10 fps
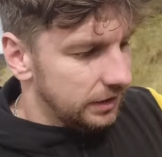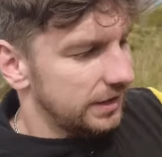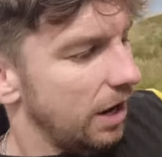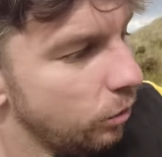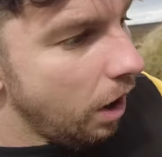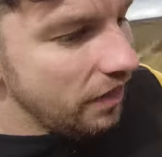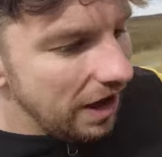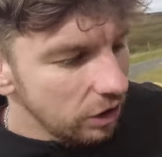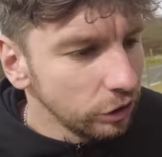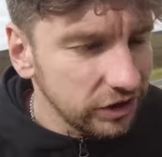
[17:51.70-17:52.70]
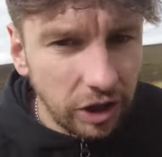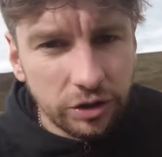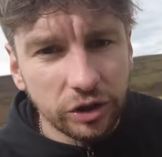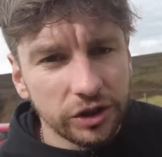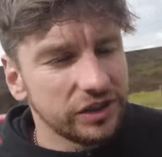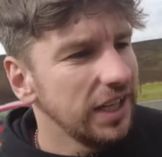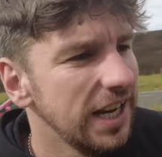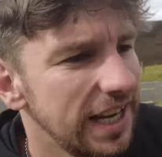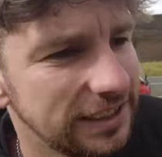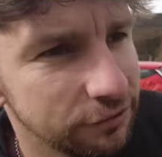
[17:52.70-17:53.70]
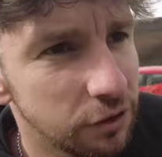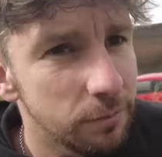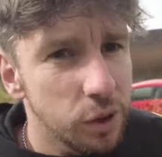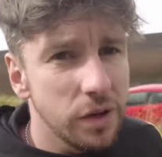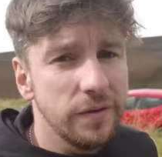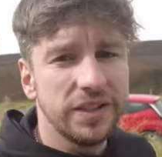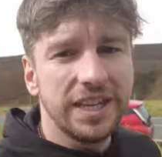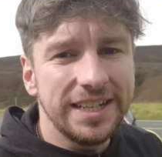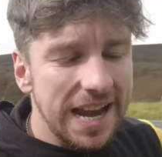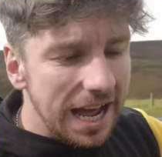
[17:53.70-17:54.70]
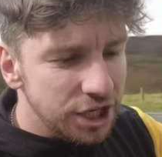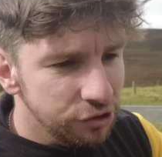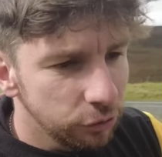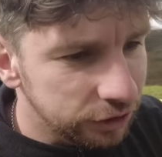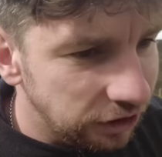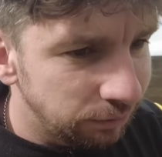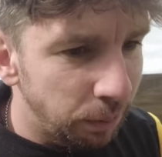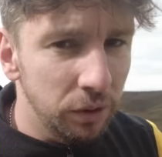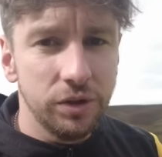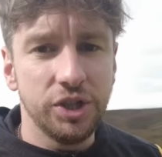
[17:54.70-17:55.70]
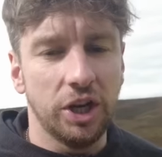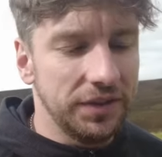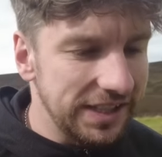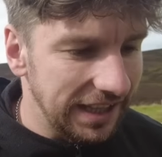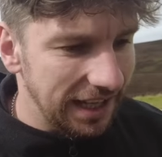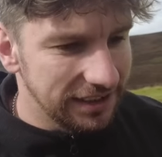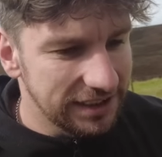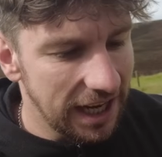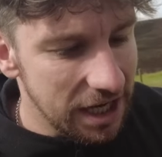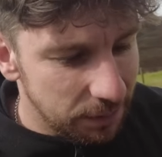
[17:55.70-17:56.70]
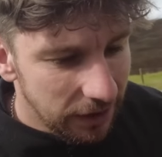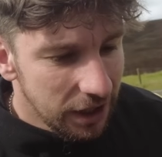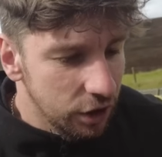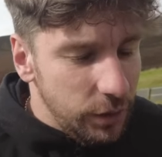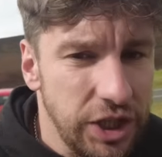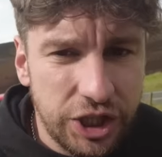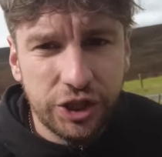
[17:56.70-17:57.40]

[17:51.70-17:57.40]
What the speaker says: Now what that also does is it removes the natural sponge on this landscape, which